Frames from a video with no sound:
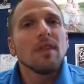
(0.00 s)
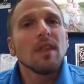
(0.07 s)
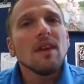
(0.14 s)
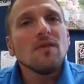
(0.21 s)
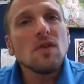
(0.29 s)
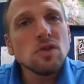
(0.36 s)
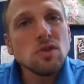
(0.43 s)

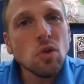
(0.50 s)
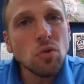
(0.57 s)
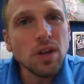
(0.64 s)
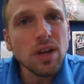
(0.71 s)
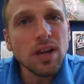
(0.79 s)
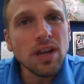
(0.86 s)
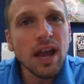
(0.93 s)
if there's
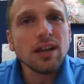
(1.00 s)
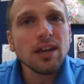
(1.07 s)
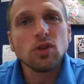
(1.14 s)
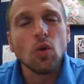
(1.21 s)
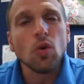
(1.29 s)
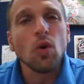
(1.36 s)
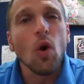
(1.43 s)
only an x
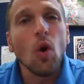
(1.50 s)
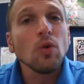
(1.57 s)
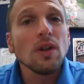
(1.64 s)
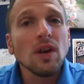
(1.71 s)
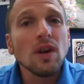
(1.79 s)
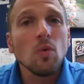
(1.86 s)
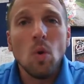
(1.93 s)
or
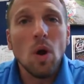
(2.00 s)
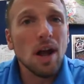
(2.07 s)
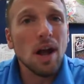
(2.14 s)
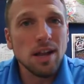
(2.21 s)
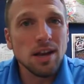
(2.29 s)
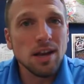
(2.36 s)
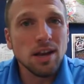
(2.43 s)
only a
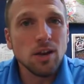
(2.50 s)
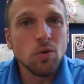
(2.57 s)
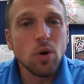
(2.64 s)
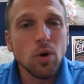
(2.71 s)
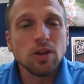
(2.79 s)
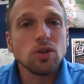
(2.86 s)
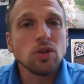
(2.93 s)
y in an
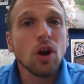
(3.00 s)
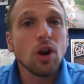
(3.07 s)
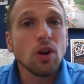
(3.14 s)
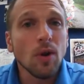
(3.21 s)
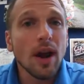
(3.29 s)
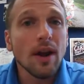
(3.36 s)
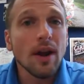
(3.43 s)
equation, our
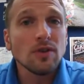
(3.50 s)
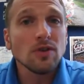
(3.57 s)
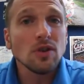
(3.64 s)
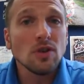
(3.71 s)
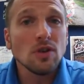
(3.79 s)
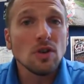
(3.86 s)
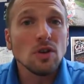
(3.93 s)
graph is
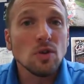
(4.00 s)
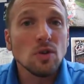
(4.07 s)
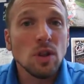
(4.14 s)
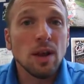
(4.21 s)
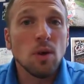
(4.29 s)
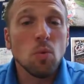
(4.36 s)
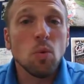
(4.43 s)
going to look
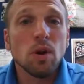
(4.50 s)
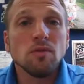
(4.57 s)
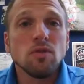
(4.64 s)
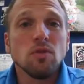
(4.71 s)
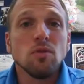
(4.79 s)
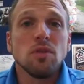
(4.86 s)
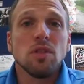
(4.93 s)
like one of
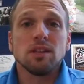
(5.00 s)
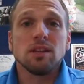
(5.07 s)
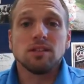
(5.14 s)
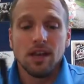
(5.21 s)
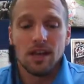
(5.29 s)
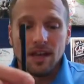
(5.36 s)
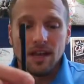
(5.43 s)
two things.
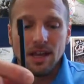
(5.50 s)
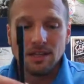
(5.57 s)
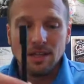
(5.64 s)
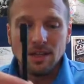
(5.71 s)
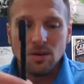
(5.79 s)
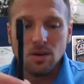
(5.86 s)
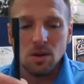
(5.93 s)
It's
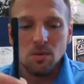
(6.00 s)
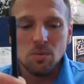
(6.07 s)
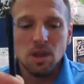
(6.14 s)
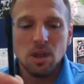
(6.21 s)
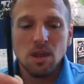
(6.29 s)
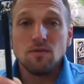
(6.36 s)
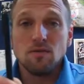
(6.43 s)
either going to
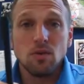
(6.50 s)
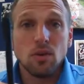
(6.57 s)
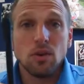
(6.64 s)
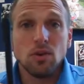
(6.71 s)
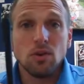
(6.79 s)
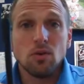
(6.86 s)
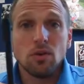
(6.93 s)
be a
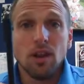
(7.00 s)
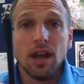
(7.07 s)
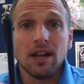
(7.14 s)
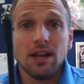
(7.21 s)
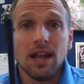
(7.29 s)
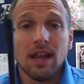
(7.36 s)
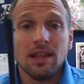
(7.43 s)
vertical
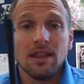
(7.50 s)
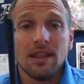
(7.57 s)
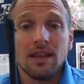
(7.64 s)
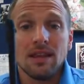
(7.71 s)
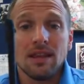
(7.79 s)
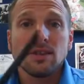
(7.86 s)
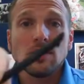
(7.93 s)
line like
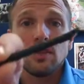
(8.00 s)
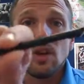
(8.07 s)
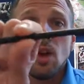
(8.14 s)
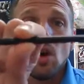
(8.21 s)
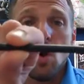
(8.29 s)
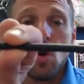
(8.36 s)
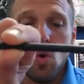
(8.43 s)
this,
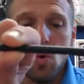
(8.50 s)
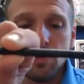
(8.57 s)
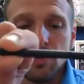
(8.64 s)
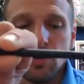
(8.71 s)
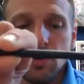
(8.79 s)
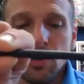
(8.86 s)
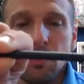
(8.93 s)
or
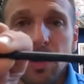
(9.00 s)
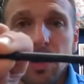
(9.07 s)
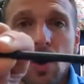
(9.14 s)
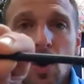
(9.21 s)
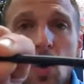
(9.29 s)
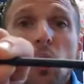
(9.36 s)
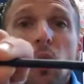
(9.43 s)
it's going to be a
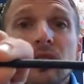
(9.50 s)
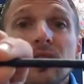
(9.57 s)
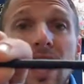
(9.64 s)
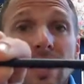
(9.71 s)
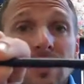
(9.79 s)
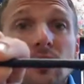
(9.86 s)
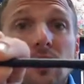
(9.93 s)

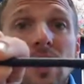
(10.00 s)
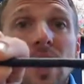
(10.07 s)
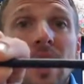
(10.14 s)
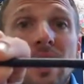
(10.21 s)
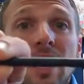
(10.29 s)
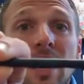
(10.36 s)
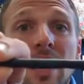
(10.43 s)
horizontal
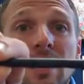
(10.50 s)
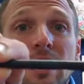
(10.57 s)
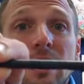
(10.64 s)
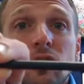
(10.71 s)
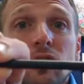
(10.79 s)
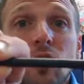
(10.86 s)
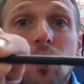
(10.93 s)
line like
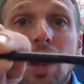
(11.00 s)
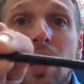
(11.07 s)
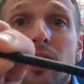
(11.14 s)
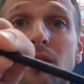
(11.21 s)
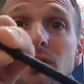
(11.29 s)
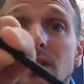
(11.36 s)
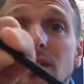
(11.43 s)
this, okay?
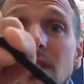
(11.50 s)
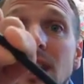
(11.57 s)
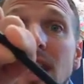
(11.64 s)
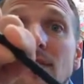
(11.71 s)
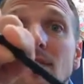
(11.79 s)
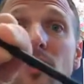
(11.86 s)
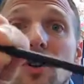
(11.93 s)
There's
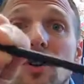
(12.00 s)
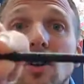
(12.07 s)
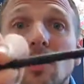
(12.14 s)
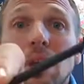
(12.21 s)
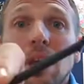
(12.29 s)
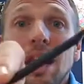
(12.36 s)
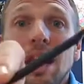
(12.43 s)
never going to
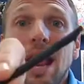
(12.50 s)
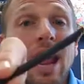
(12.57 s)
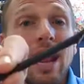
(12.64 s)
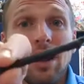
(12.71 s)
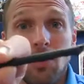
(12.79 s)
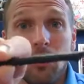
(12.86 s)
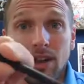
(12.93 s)
be an
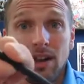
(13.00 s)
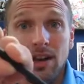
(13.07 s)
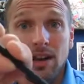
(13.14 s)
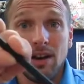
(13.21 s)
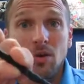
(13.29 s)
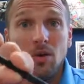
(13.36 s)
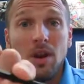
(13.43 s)
angle in it
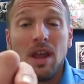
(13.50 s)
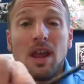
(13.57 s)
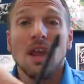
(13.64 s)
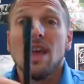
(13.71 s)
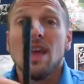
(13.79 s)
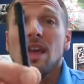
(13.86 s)
okay?